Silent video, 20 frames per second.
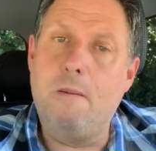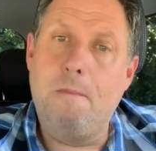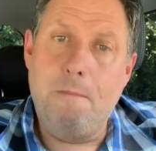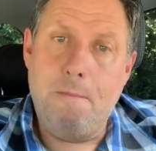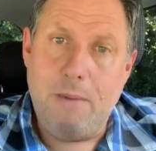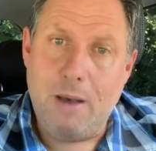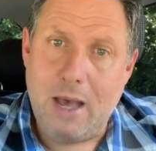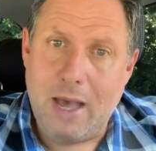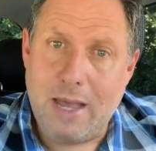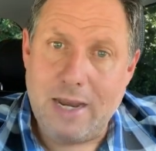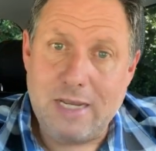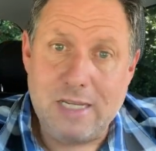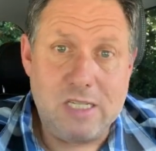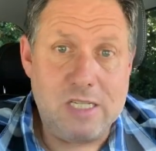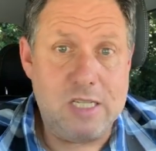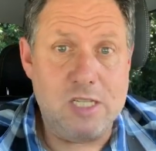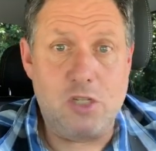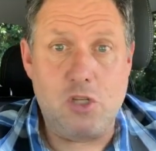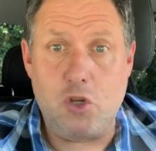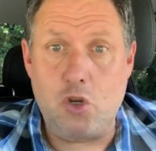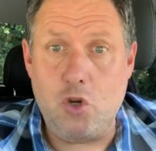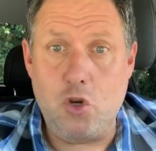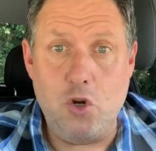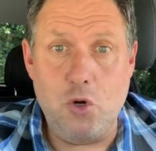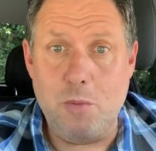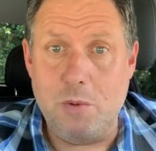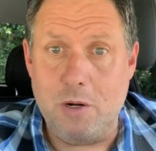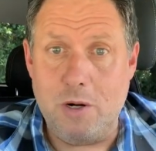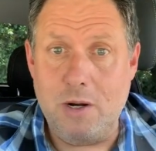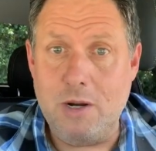But since
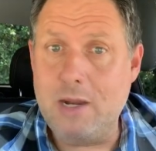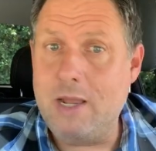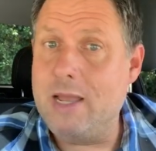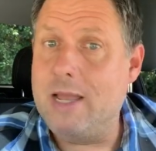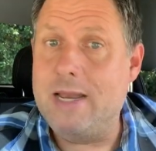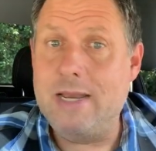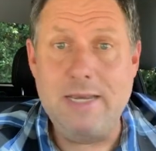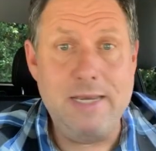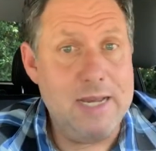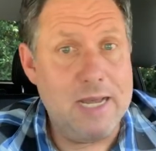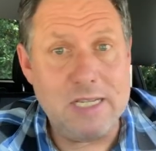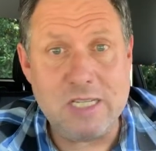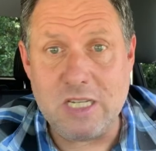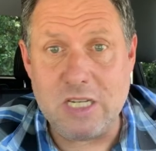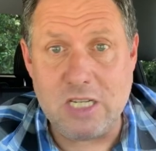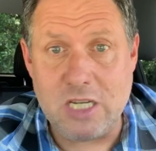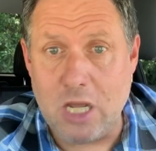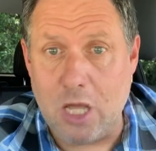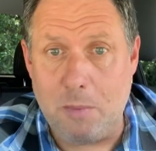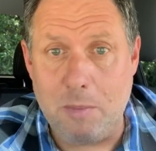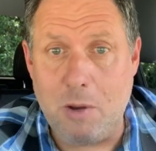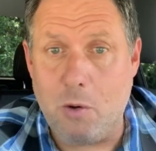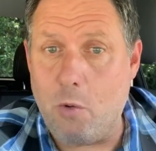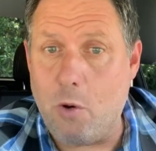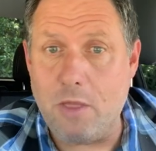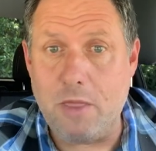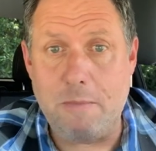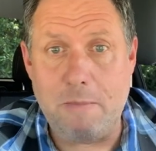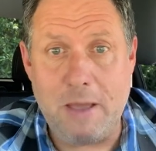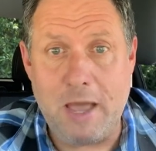Uber doesn't tell me
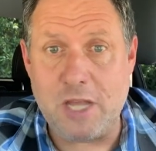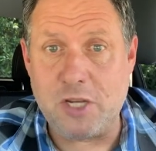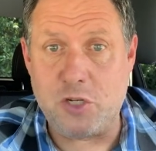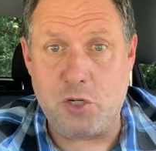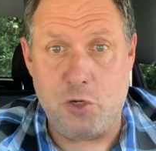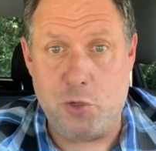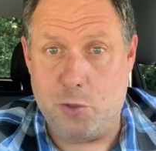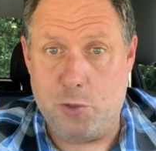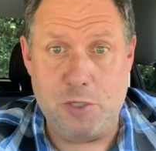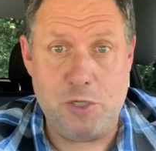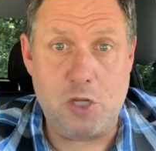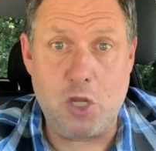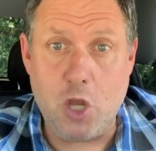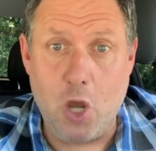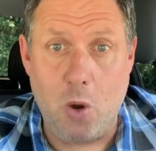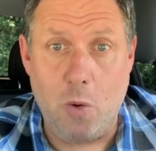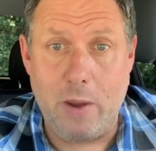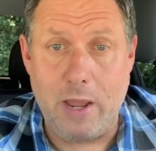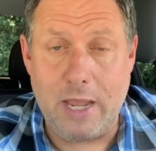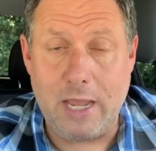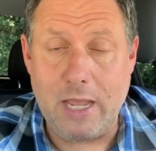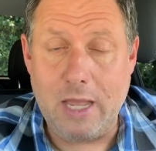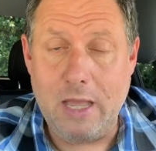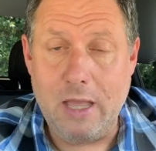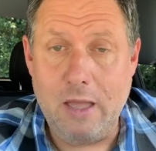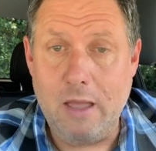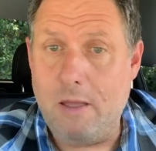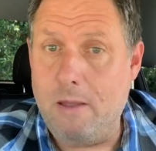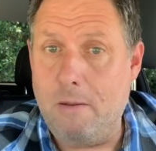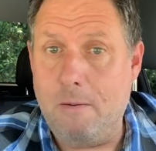where the passenger is going,
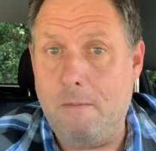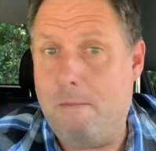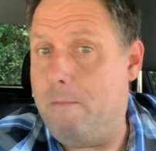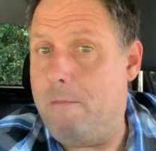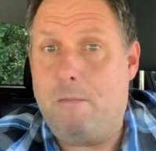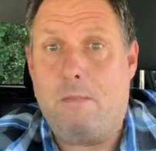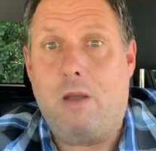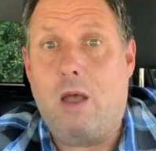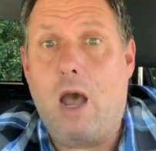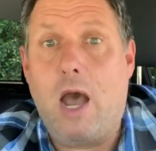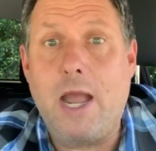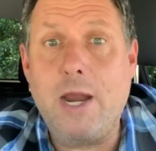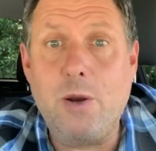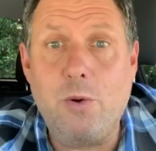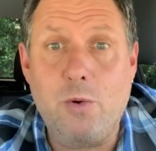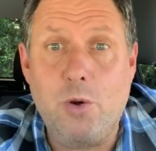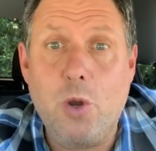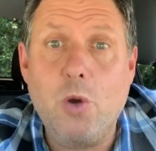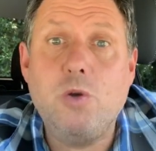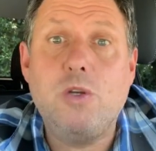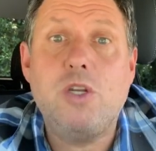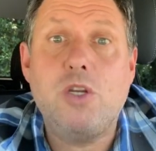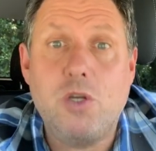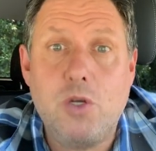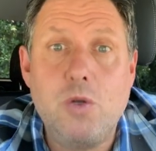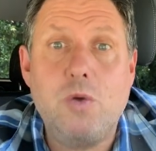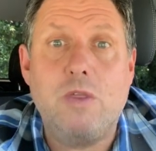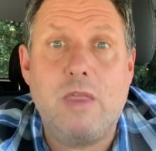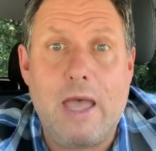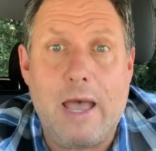I don't know to
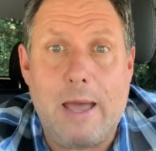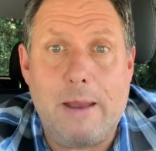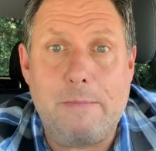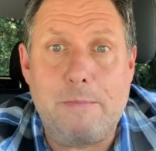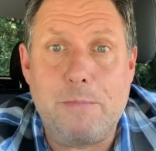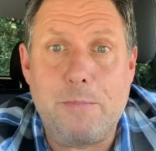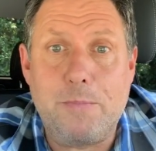do that.